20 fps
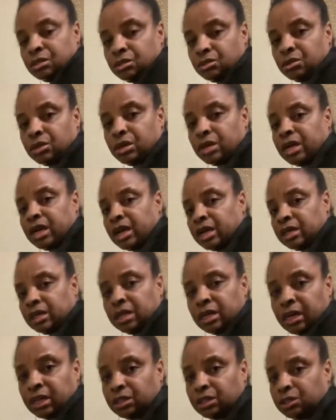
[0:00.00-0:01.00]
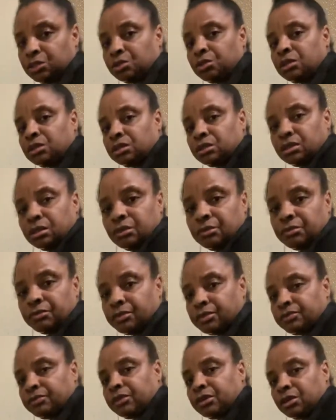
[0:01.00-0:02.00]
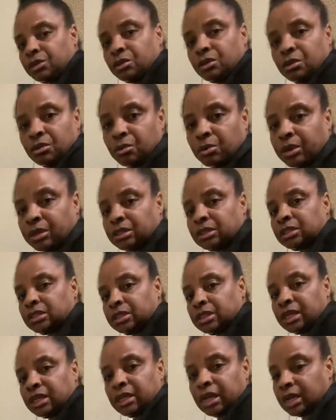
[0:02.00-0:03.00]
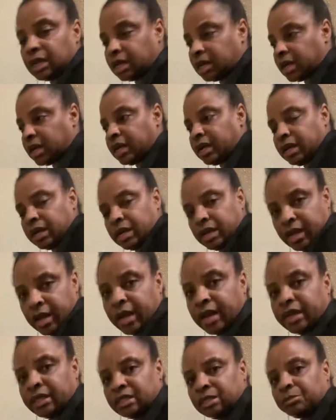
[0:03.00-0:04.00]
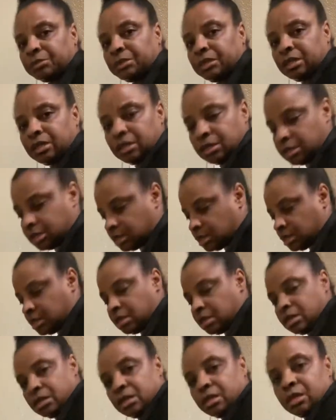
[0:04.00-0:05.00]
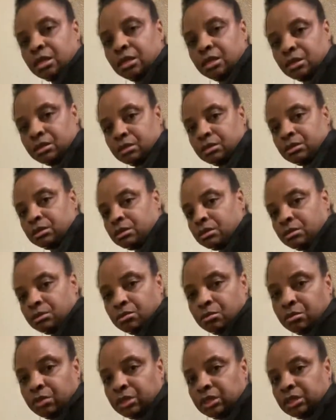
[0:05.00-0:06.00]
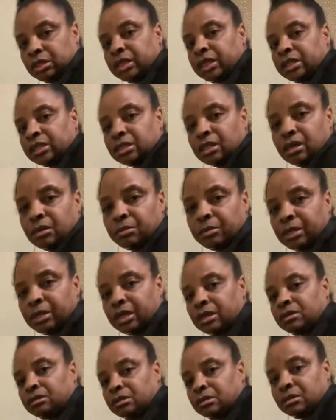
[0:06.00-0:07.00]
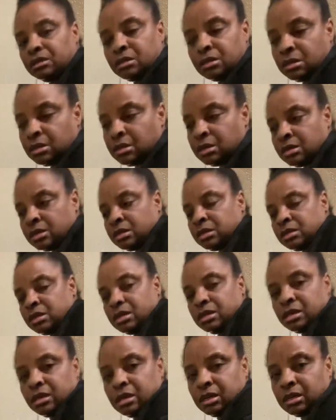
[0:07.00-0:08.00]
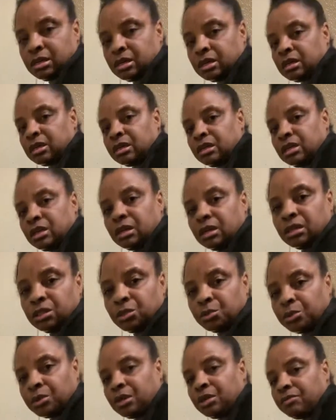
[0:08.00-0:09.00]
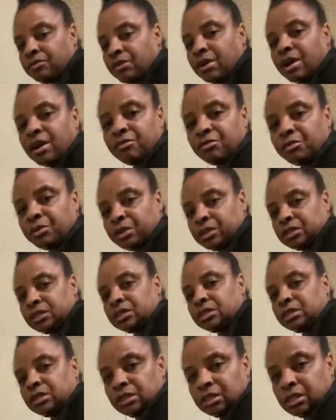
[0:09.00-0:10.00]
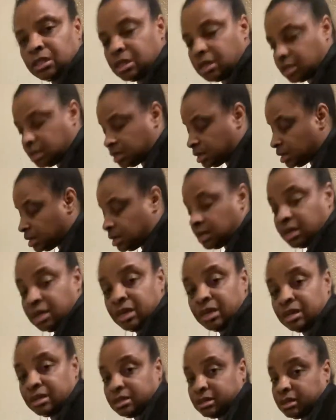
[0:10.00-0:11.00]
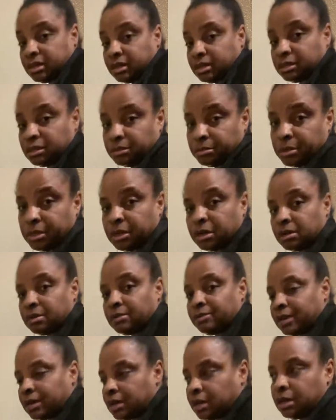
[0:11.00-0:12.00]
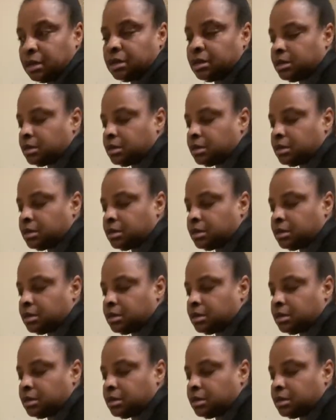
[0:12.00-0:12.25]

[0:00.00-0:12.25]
So out of like 250 questions that they could ask me, you know, when the test come down and I get 125 questions, I should be all right.